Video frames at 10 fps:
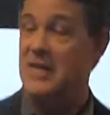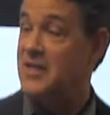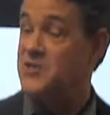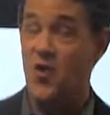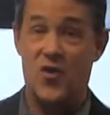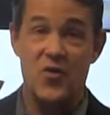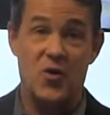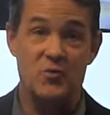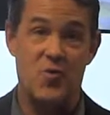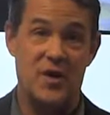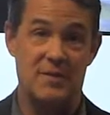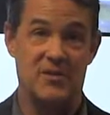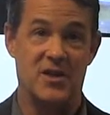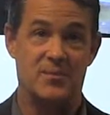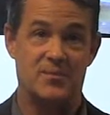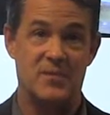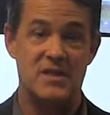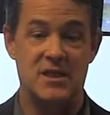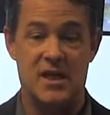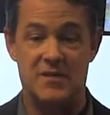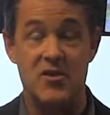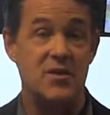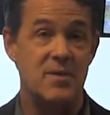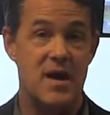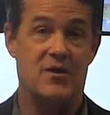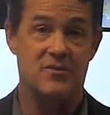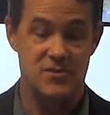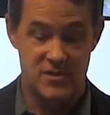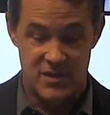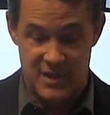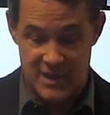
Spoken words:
It's called the gold foil envelope. See, a lot of our competitors